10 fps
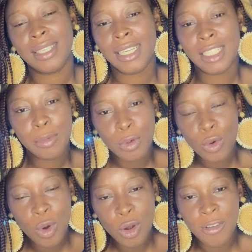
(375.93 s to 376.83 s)
A
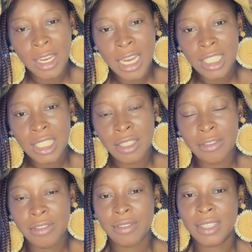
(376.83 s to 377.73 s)
typical work of an
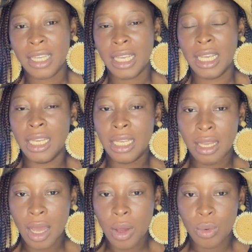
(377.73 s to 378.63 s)
adjective in a
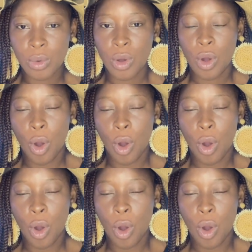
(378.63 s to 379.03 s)
noun